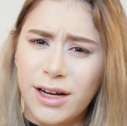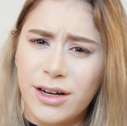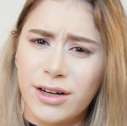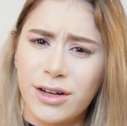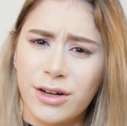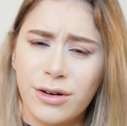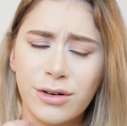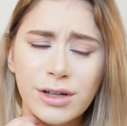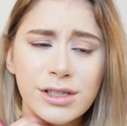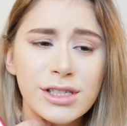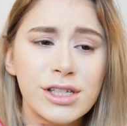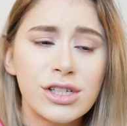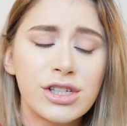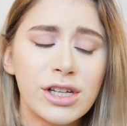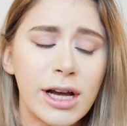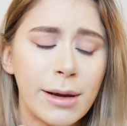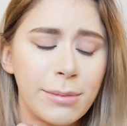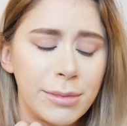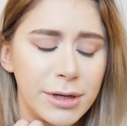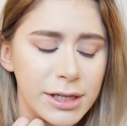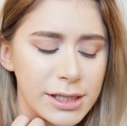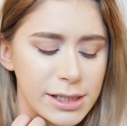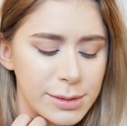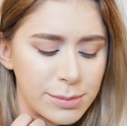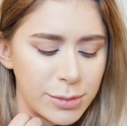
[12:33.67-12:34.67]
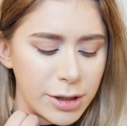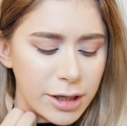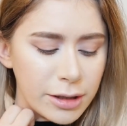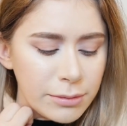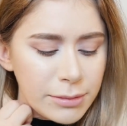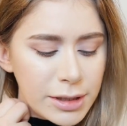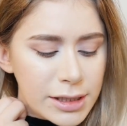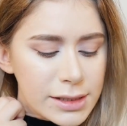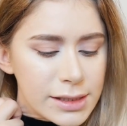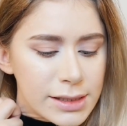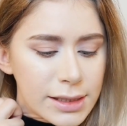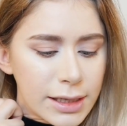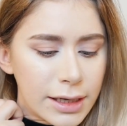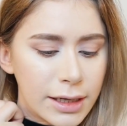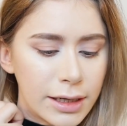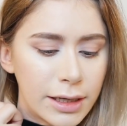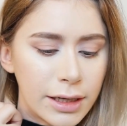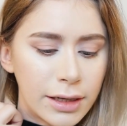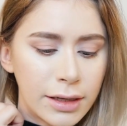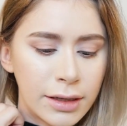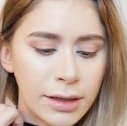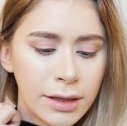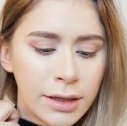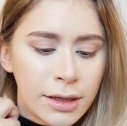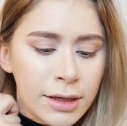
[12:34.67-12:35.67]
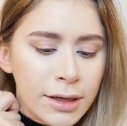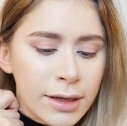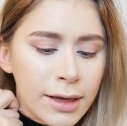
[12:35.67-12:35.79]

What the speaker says: I don't know, it's a Japanese brand mascara.